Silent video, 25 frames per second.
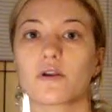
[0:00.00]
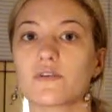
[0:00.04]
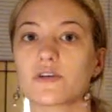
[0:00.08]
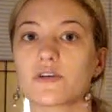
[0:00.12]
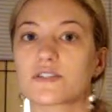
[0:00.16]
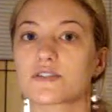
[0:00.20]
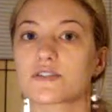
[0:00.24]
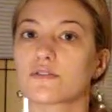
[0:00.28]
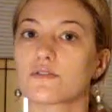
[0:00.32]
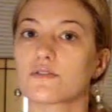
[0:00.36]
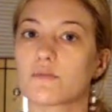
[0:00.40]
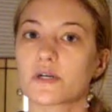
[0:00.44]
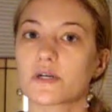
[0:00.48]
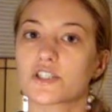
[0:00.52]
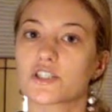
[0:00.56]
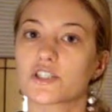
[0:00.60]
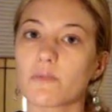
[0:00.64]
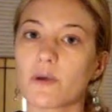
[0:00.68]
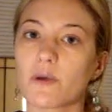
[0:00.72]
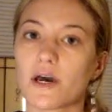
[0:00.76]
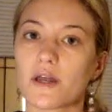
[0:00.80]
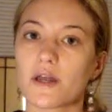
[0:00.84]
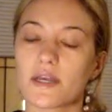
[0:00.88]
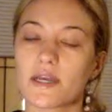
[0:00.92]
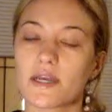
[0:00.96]
of us knew much
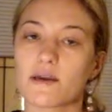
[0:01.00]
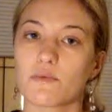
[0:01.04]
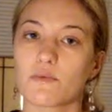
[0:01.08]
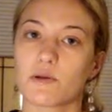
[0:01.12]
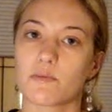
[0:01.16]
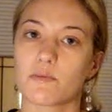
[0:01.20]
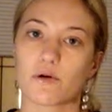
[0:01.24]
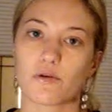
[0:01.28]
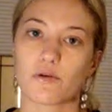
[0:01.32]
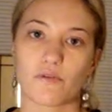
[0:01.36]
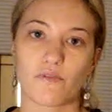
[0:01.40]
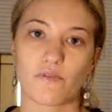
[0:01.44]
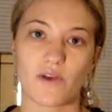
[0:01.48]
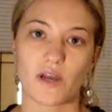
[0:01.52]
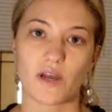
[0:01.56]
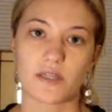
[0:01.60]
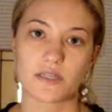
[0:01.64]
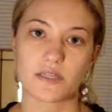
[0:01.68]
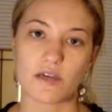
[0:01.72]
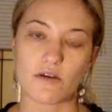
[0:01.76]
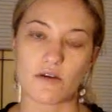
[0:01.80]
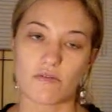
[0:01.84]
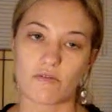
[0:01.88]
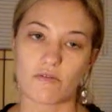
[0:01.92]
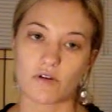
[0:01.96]
about it and we both
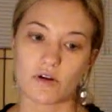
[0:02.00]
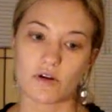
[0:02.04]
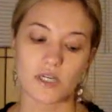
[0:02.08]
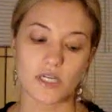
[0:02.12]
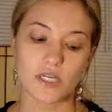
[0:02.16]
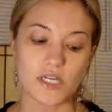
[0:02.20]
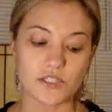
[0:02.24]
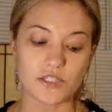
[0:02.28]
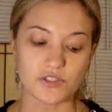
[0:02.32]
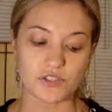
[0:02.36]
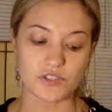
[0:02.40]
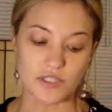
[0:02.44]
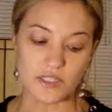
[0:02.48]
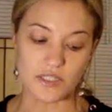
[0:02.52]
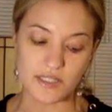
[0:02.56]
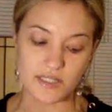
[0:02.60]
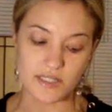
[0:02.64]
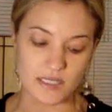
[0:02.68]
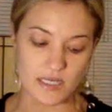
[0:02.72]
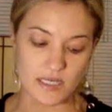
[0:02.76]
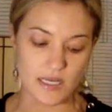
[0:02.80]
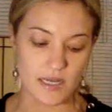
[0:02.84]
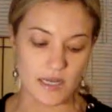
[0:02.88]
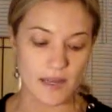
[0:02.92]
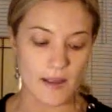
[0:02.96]
found it really
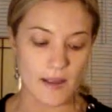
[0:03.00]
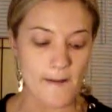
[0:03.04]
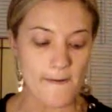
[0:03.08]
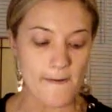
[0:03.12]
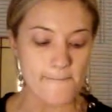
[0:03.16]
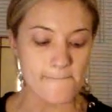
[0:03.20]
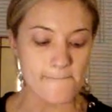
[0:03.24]
interesting.